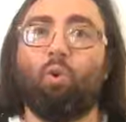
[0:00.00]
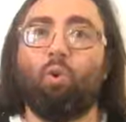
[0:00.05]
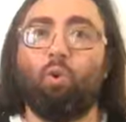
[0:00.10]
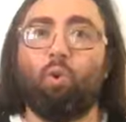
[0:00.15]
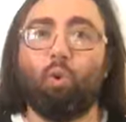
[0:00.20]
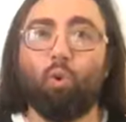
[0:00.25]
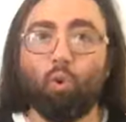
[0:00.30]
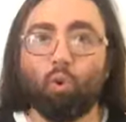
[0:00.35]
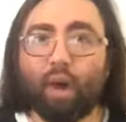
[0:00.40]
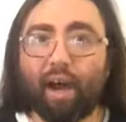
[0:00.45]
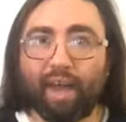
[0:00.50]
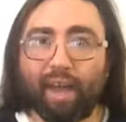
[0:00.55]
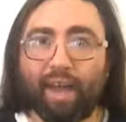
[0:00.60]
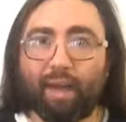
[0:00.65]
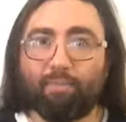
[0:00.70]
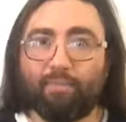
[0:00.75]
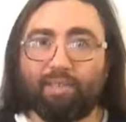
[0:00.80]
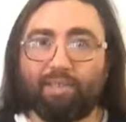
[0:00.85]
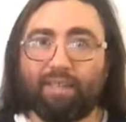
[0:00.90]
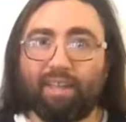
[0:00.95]
who I
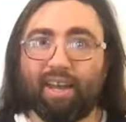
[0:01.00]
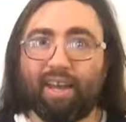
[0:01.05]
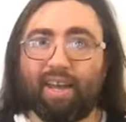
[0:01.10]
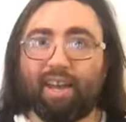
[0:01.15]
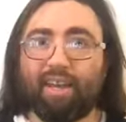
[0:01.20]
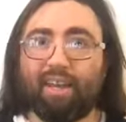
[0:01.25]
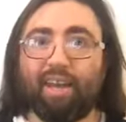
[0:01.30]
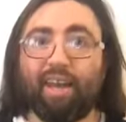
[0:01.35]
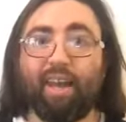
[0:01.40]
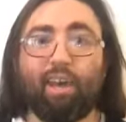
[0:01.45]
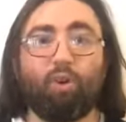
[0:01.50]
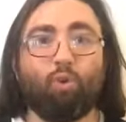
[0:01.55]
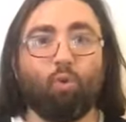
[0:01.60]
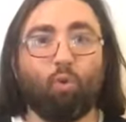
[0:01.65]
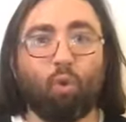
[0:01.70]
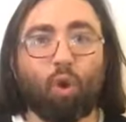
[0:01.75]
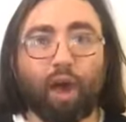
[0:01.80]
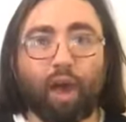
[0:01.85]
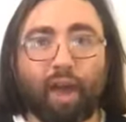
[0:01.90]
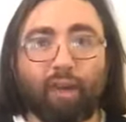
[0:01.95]
am today and
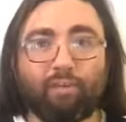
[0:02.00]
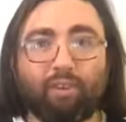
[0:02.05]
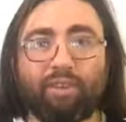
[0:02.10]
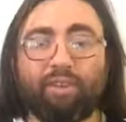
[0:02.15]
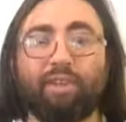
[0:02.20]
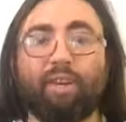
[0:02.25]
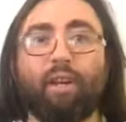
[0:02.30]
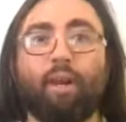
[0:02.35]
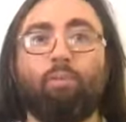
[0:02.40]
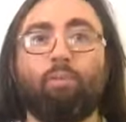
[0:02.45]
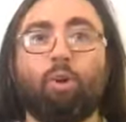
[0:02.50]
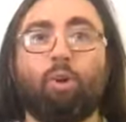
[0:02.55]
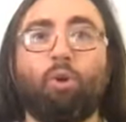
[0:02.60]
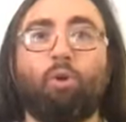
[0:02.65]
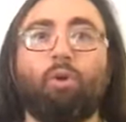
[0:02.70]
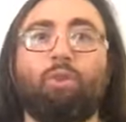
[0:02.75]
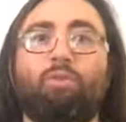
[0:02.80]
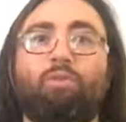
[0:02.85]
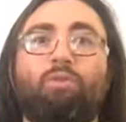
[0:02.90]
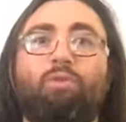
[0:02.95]
everything I'm
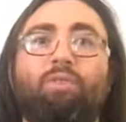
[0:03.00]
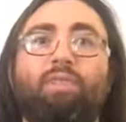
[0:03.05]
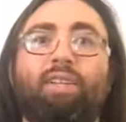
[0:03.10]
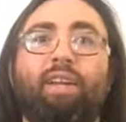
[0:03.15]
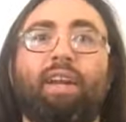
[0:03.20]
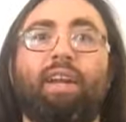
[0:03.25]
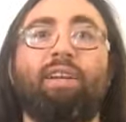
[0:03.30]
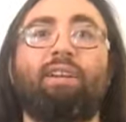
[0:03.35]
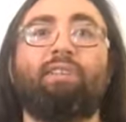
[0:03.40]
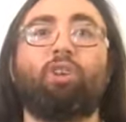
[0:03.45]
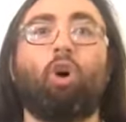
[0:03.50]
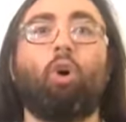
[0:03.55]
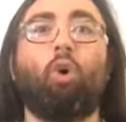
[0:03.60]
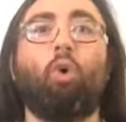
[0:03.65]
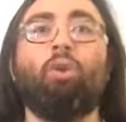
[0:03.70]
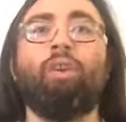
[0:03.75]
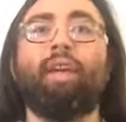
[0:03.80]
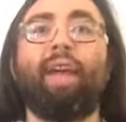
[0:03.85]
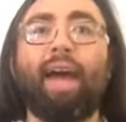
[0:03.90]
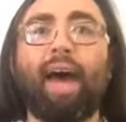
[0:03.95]
going through today is
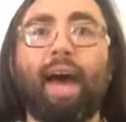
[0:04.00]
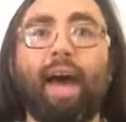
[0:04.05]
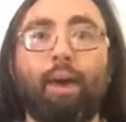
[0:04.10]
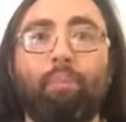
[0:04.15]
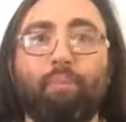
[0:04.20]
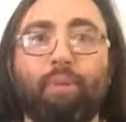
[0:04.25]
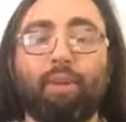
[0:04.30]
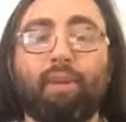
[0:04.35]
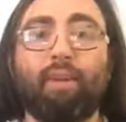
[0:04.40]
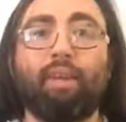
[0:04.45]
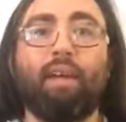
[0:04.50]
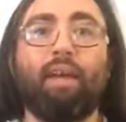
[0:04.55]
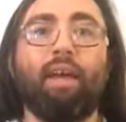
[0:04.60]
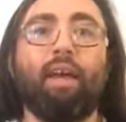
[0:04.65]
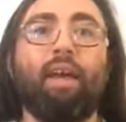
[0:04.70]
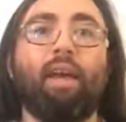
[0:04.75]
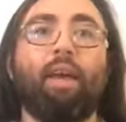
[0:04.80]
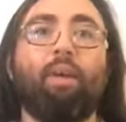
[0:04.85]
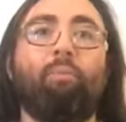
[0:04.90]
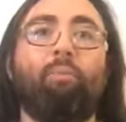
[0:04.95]
only happening
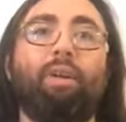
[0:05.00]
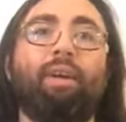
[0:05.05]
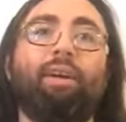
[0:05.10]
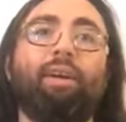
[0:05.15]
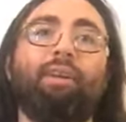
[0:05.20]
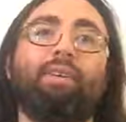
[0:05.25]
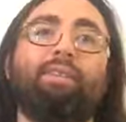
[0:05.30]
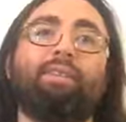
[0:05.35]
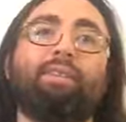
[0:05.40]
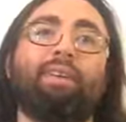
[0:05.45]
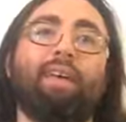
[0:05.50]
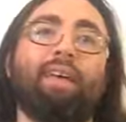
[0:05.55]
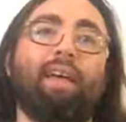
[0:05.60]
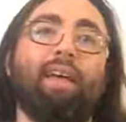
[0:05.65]
because